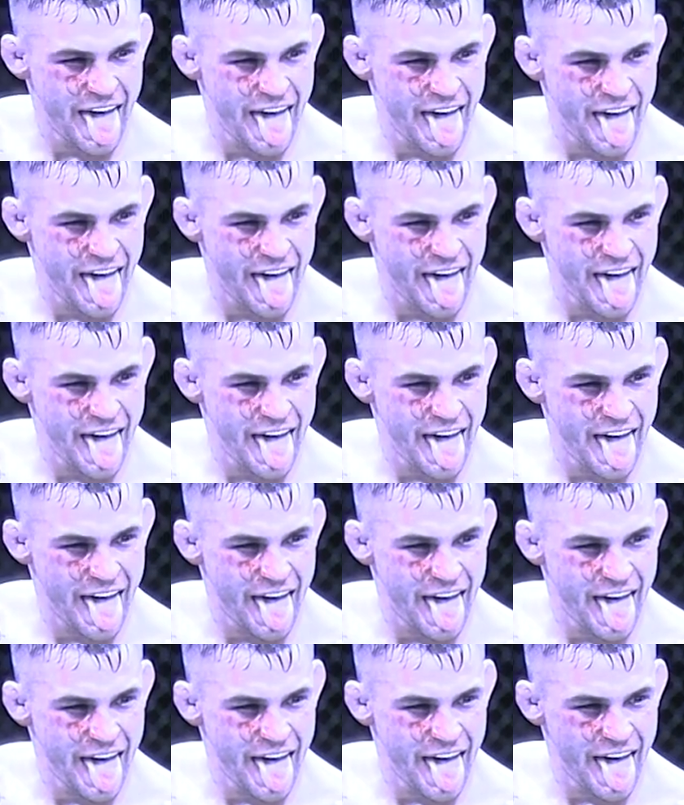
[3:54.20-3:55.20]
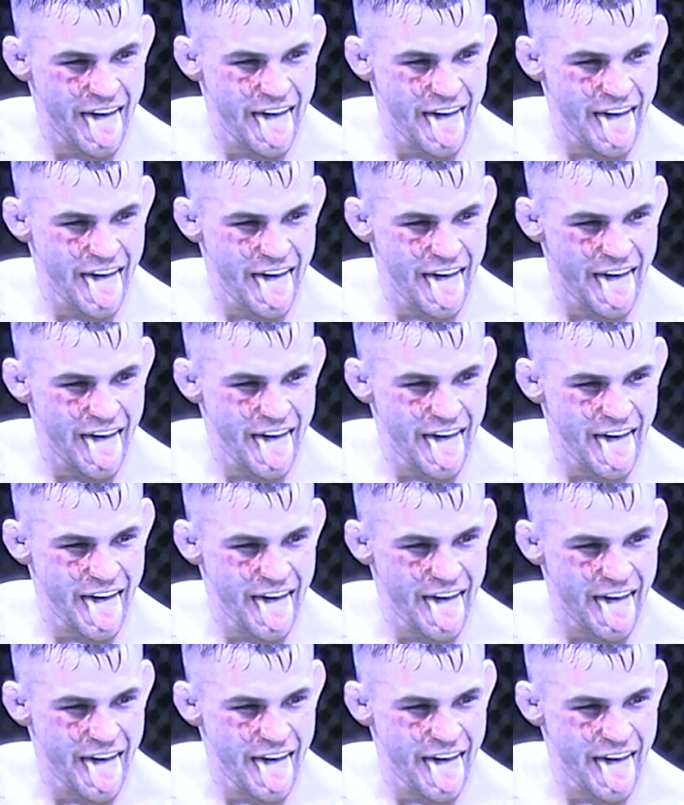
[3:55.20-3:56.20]

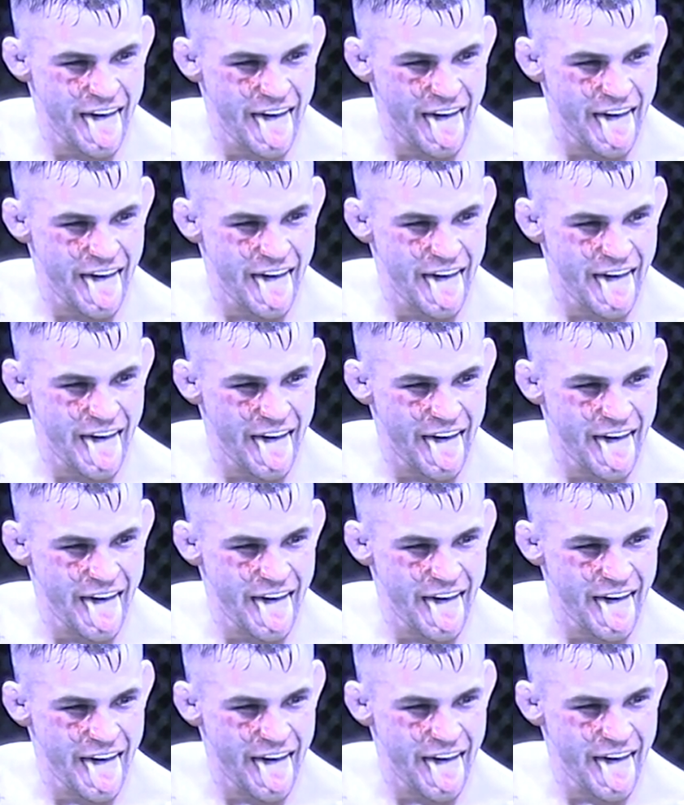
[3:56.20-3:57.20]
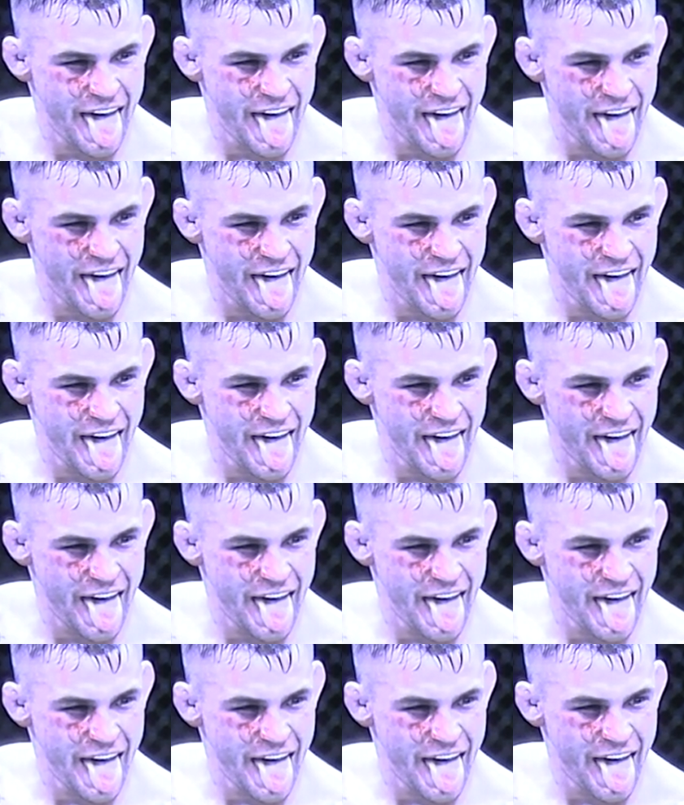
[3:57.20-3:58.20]

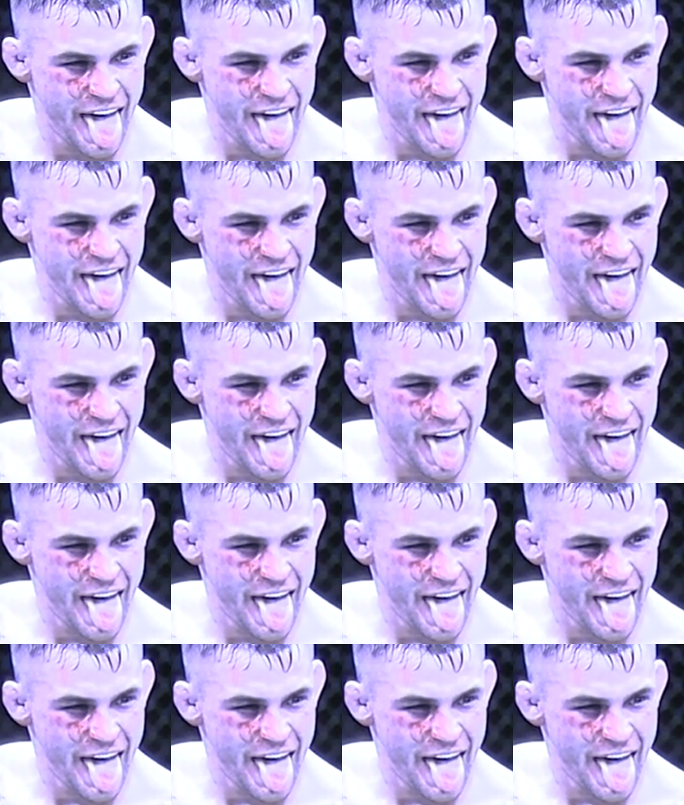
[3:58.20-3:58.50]
(silent)